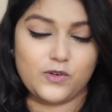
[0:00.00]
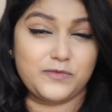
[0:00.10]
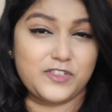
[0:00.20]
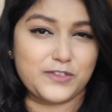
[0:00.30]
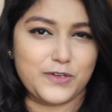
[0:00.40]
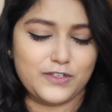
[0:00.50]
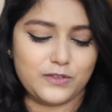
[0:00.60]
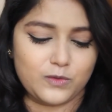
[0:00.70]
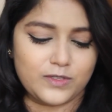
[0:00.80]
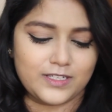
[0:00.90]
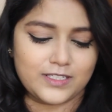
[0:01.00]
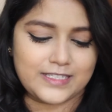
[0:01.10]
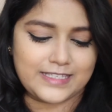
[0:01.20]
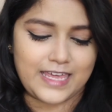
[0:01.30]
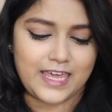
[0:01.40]
so I'm just going to do the
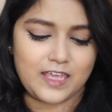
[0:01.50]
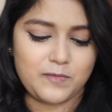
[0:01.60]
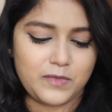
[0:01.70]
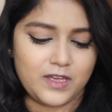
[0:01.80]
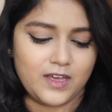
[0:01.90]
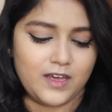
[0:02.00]
same.